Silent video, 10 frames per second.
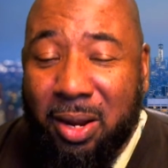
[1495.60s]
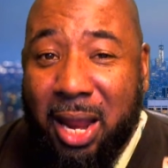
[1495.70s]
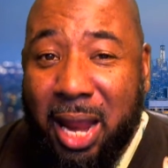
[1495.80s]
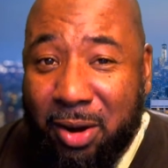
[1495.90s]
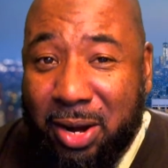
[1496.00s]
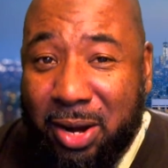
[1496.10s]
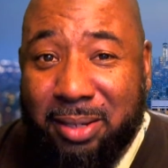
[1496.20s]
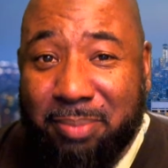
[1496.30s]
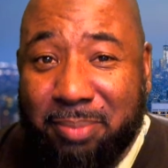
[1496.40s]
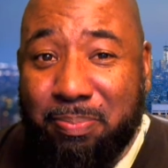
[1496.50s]

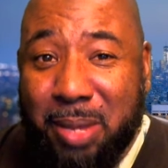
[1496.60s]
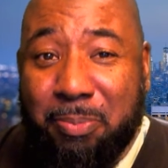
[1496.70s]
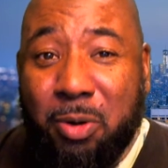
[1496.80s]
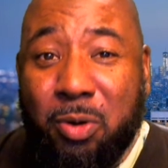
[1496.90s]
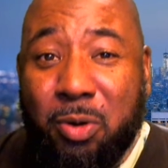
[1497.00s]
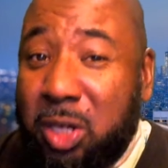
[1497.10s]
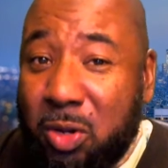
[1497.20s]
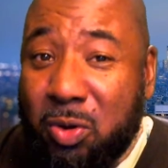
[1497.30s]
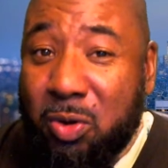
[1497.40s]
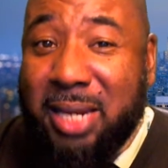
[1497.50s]
Aryan people,
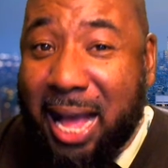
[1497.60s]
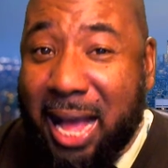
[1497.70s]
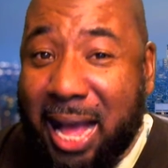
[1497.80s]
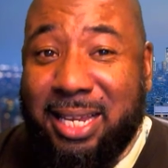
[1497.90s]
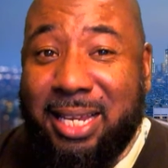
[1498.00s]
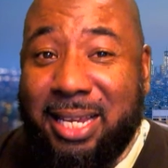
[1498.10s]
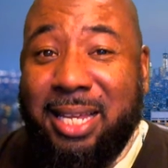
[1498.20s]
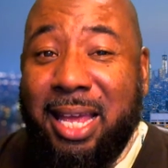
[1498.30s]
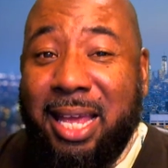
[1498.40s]
including Nazis,